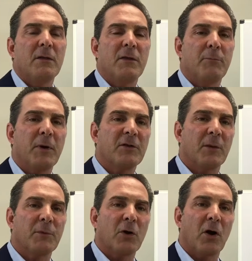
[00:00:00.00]
That picked
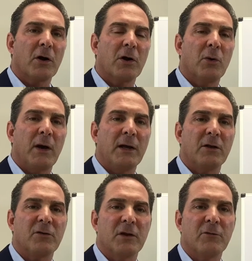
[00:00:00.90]
up the cargo and
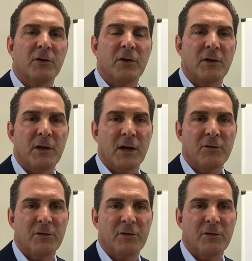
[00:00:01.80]
it delivered the next